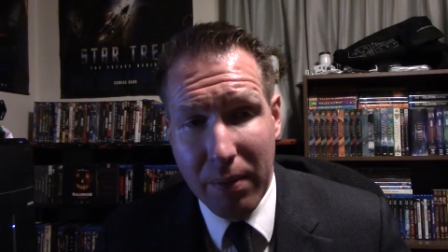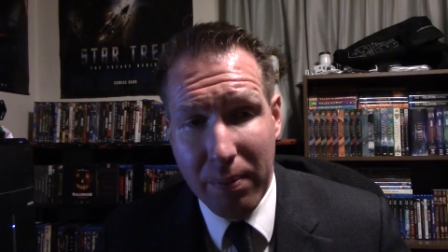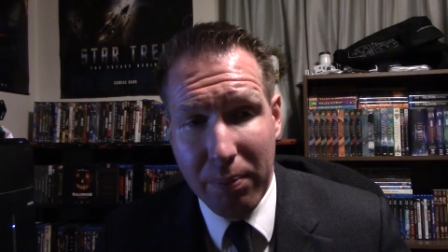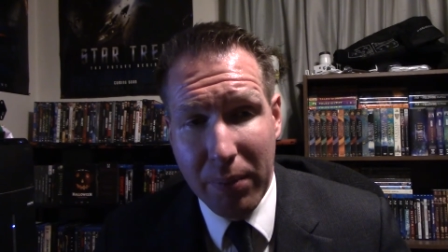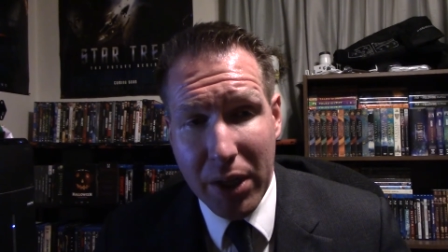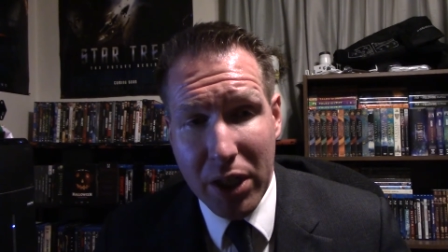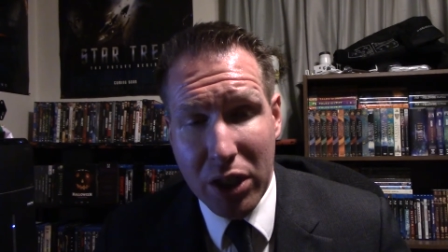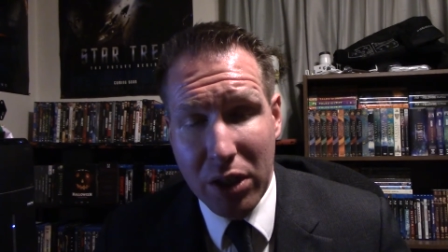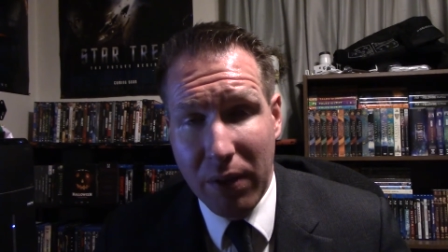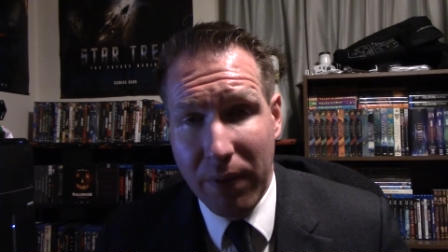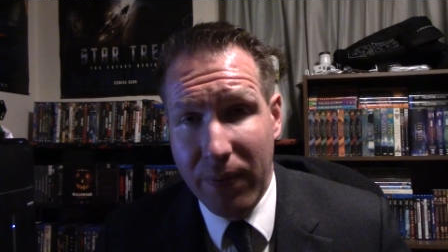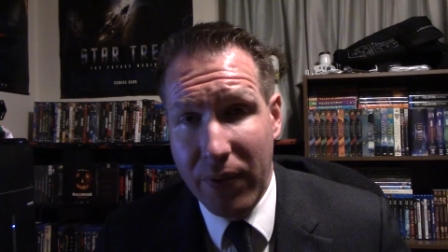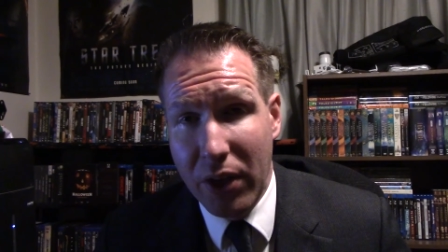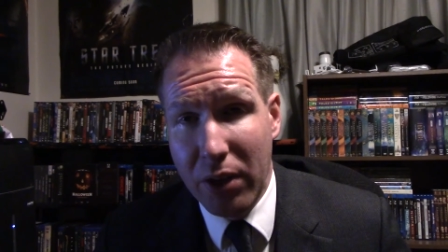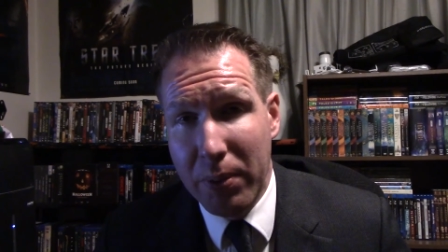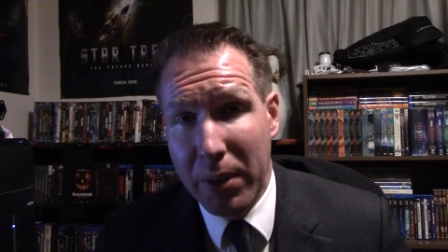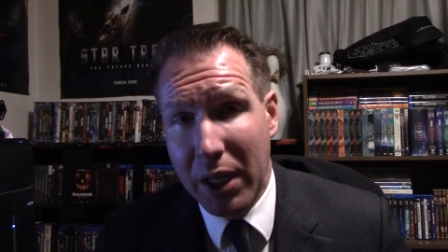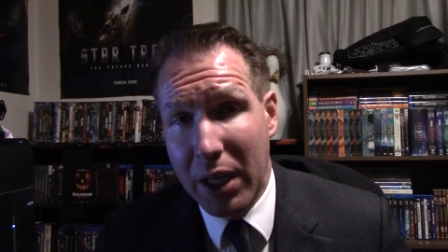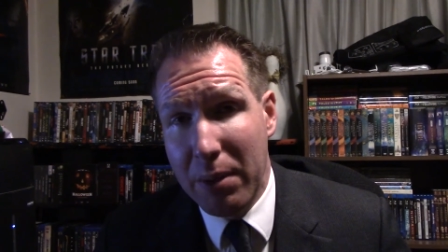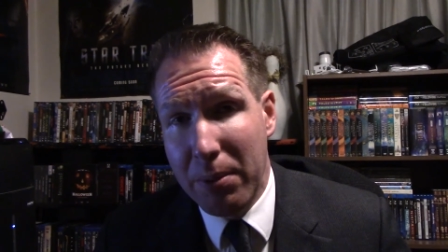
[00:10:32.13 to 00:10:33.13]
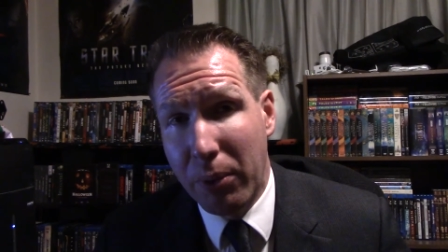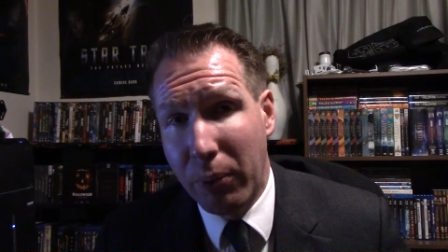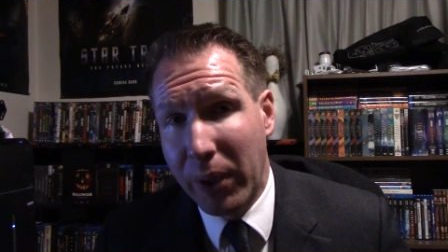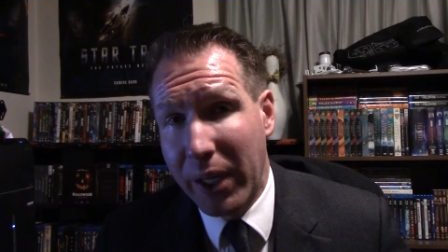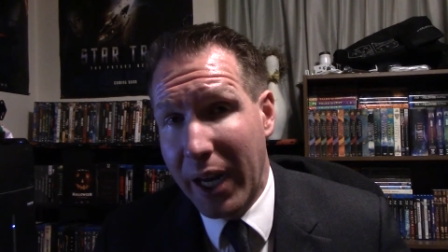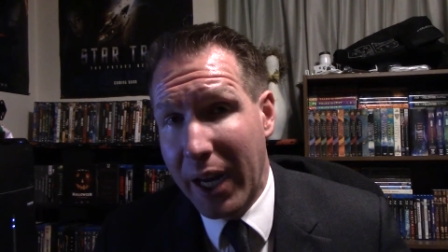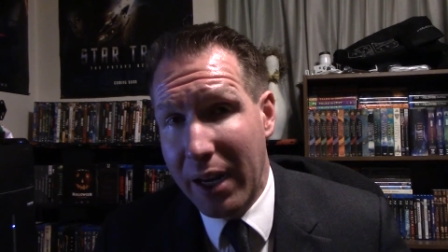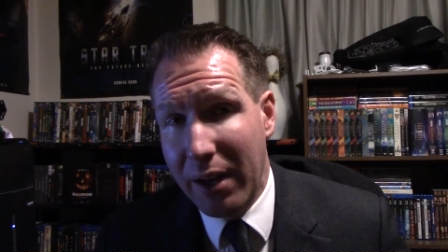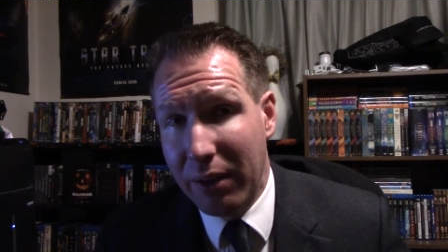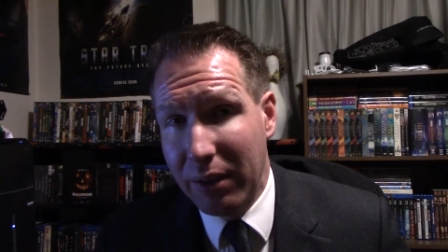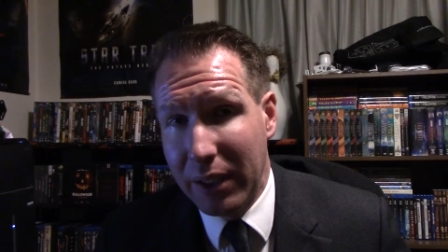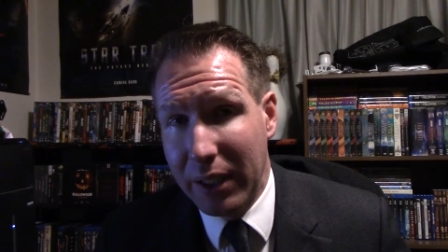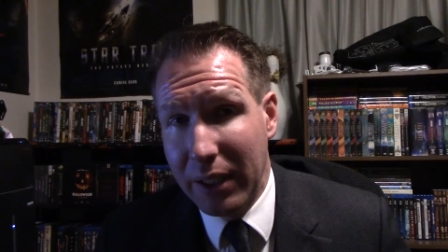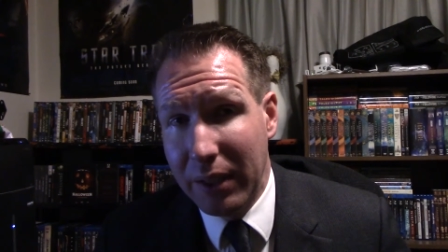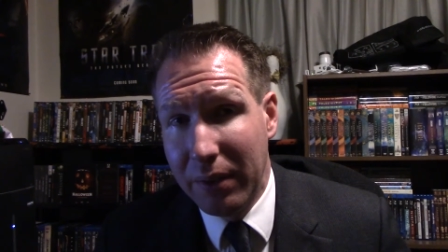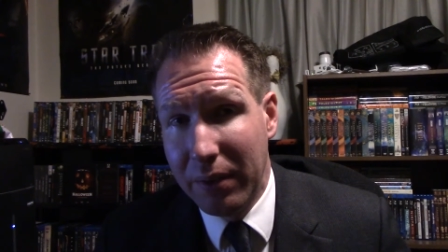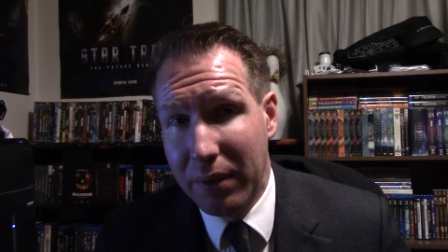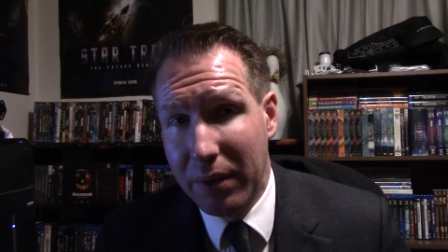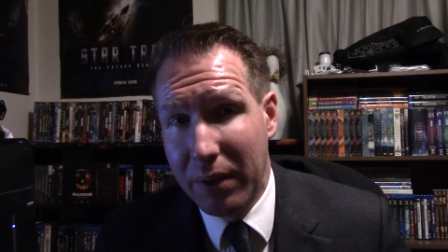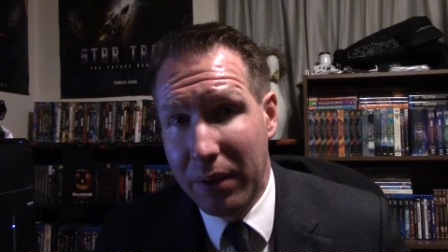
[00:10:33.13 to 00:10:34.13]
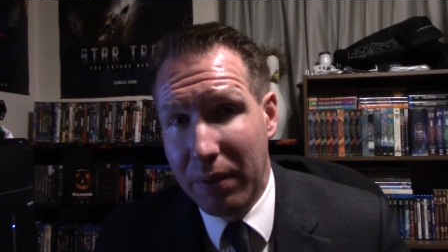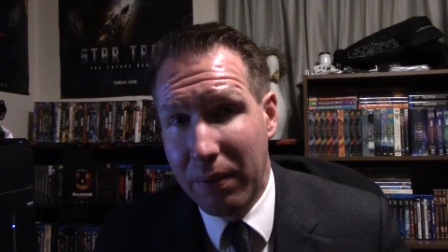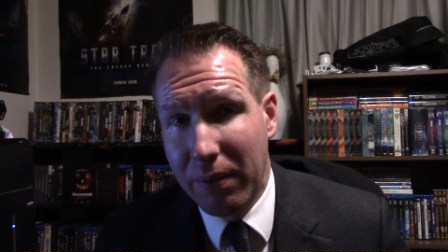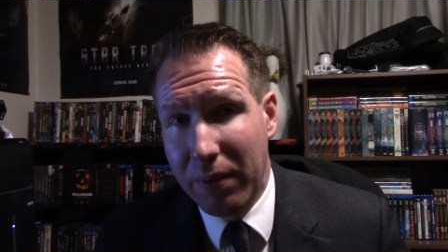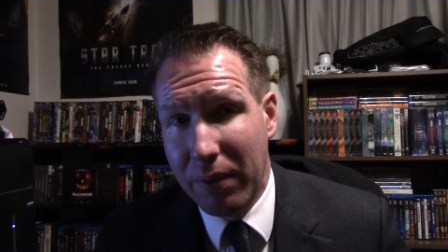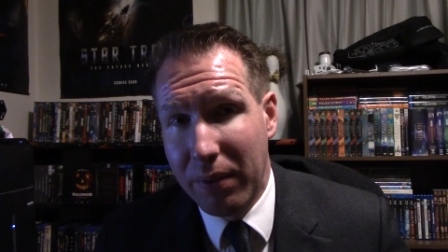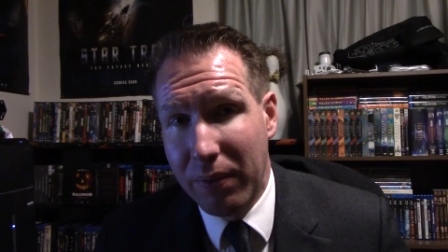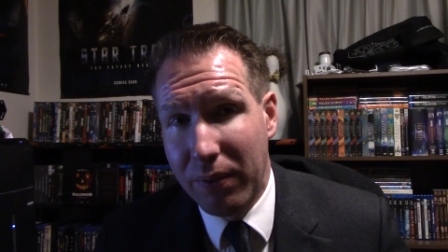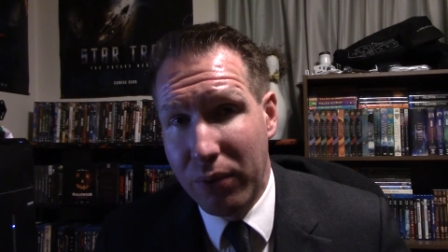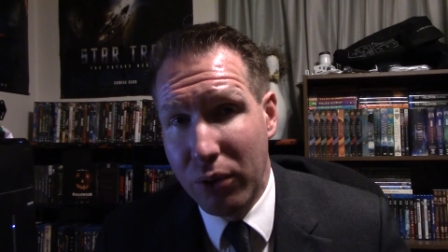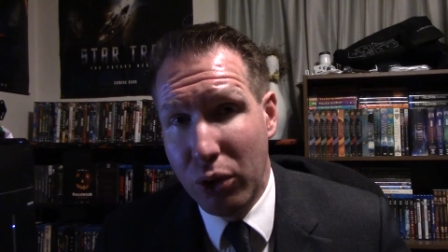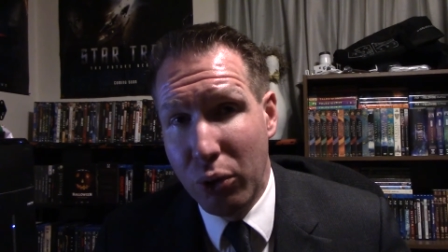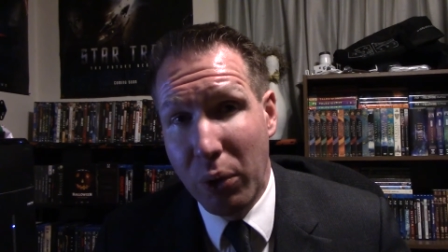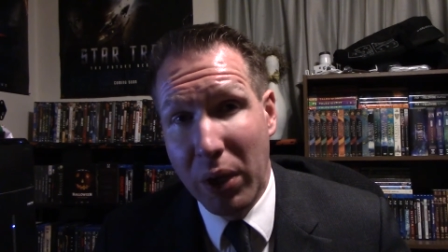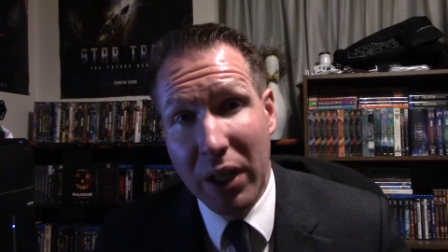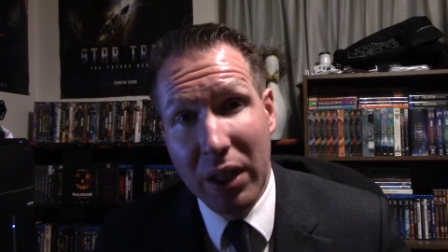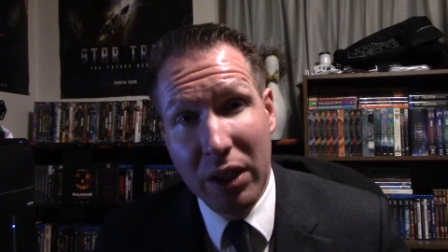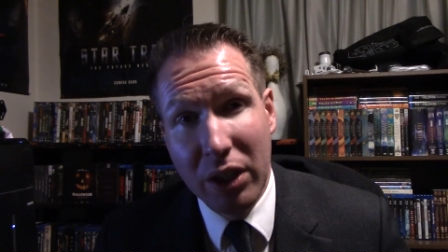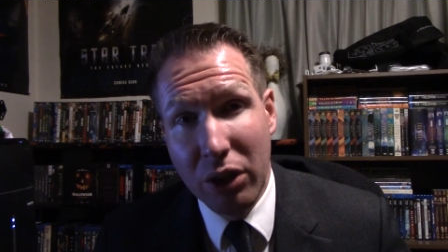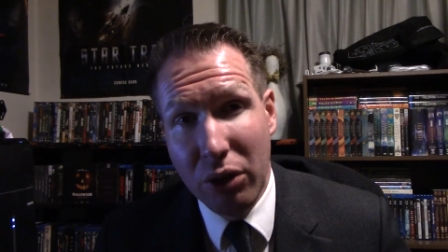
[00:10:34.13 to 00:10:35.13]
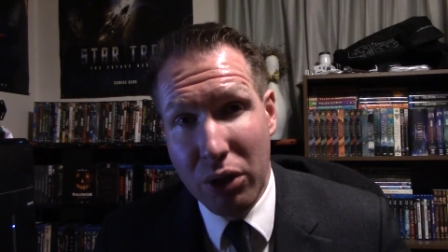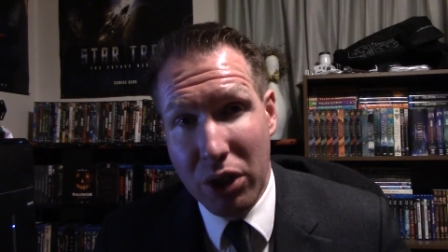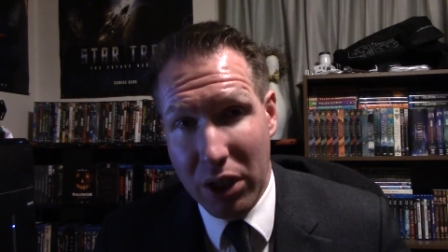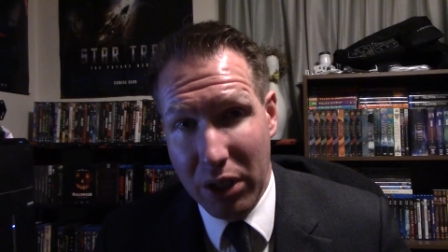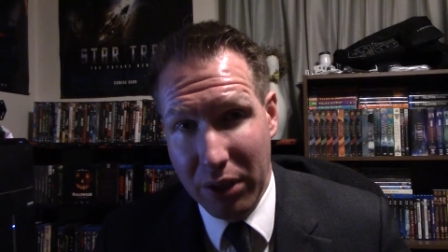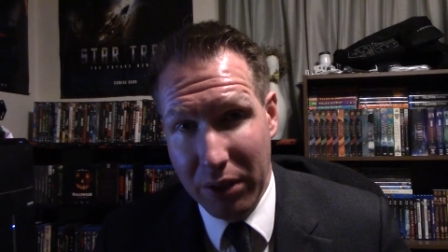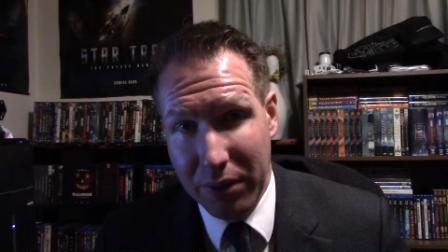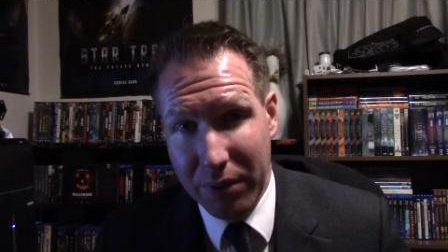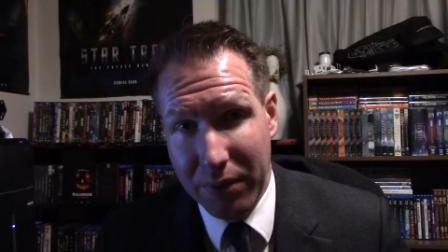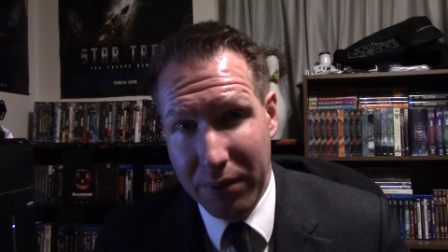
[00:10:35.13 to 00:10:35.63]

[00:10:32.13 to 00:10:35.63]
makes your fear become a reality through illusion.